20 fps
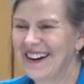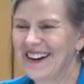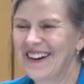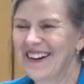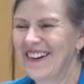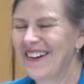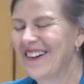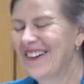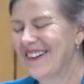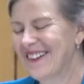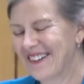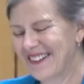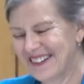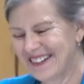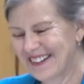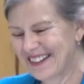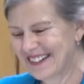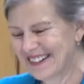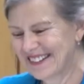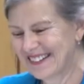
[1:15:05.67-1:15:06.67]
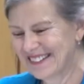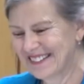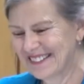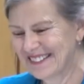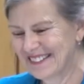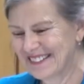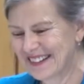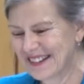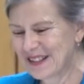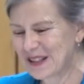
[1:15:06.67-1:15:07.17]
Oh,
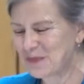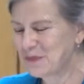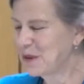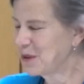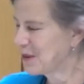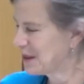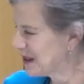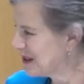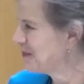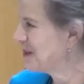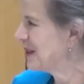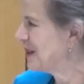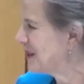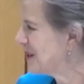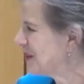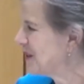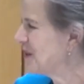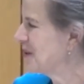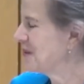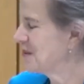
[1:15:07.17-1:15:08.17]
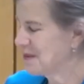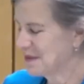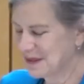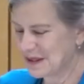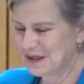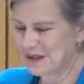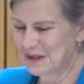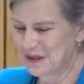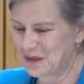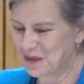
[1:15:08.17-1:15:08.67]
that spoke to me so
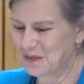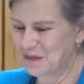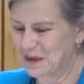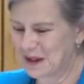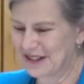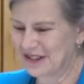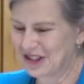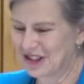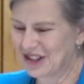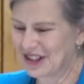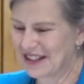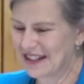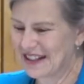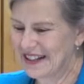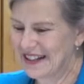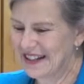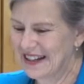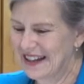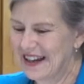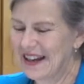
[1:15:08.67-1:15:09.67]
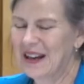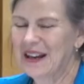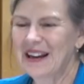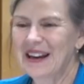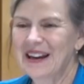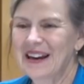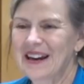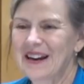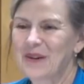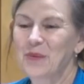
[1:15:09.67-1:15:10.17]
much.
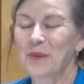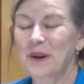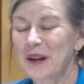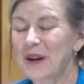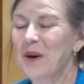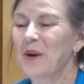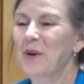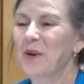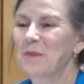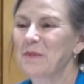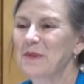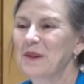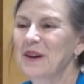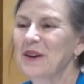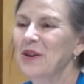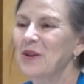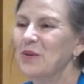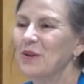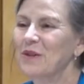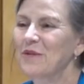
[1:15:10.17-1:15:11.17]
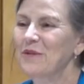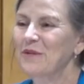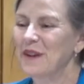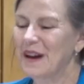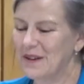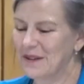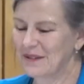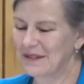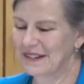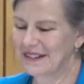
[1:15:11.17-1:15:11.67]
And we hope that you have
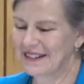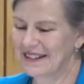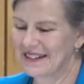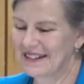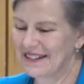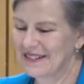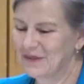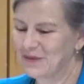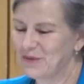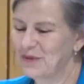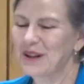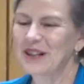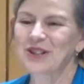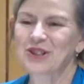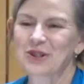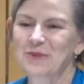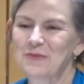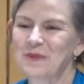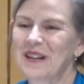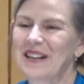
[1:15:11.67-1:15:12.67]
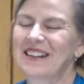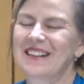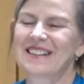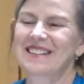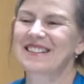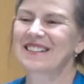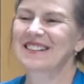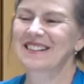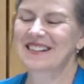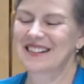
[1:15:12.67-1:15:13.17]
found rich meaning
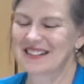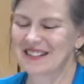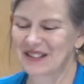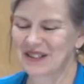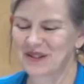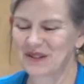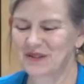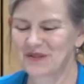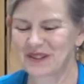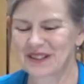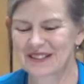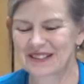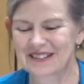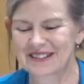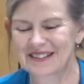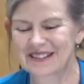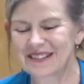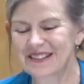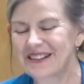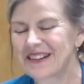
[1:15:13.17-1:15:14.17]
in today's service. And